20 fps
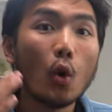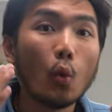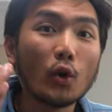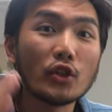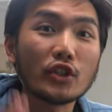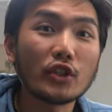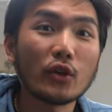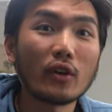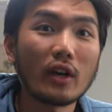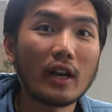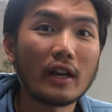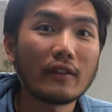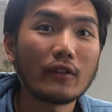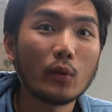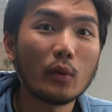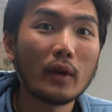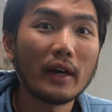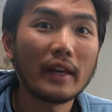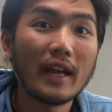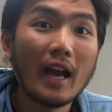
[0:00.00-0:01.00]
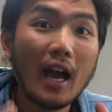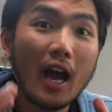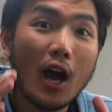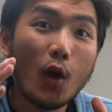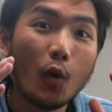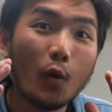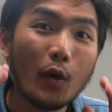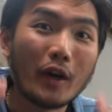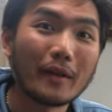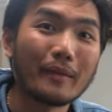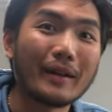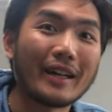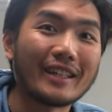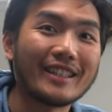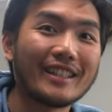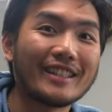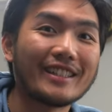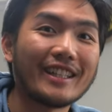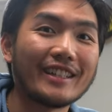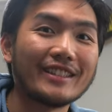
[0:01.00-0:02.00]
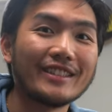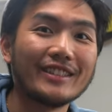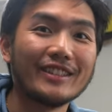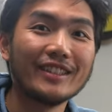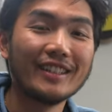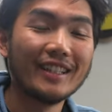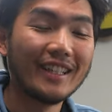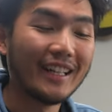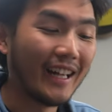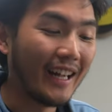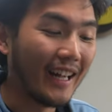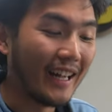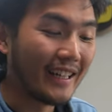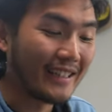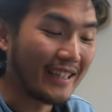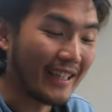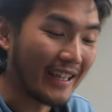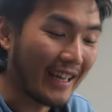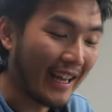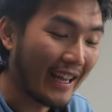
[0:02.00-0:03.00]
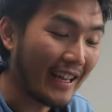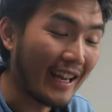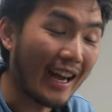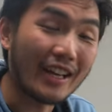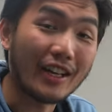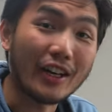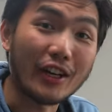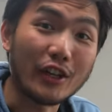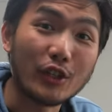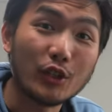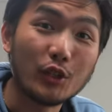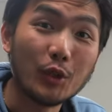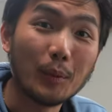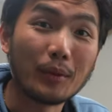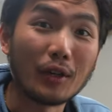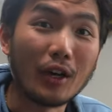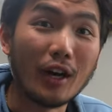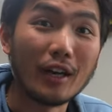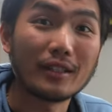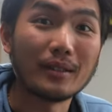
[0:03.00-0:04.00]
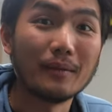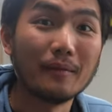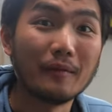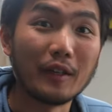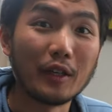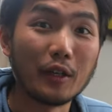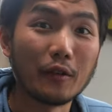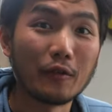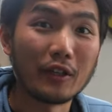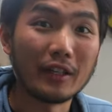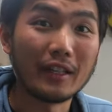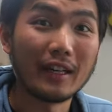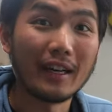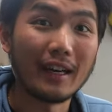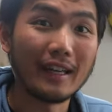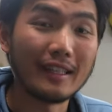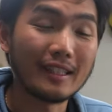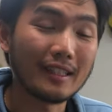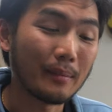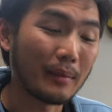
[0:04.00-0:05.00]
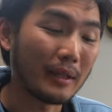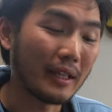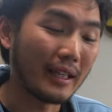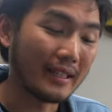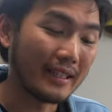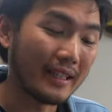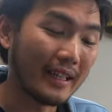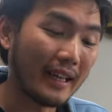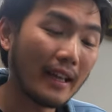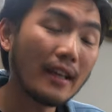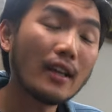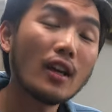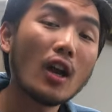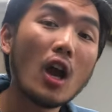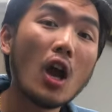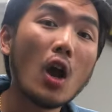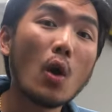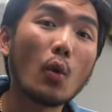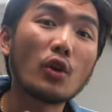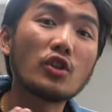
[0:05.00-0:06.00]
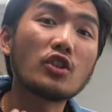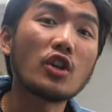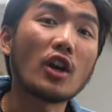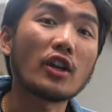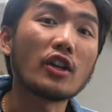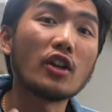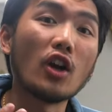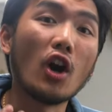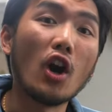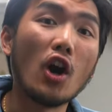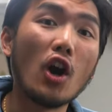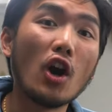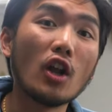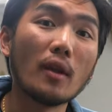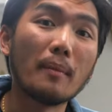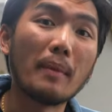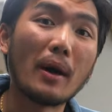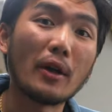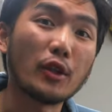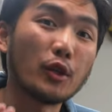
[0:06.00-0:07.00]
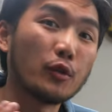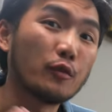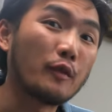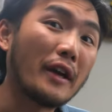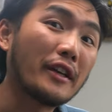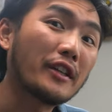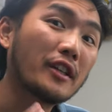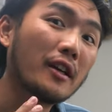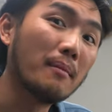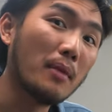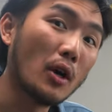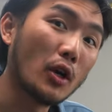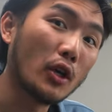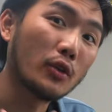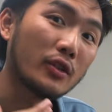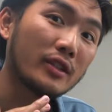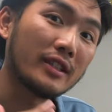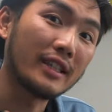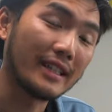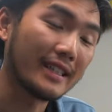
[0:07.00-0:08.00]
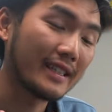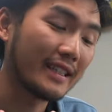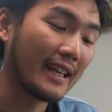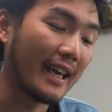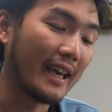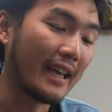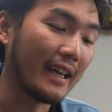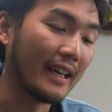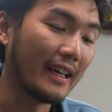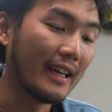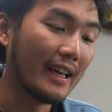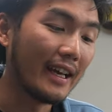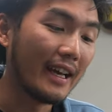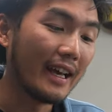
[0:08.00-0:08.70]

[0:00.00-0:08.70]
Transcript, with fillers: What's going on everyone? Welcome back to the channel. Today I got a super awesome video for you guys because today we're talking all about the Red Komodo 6K.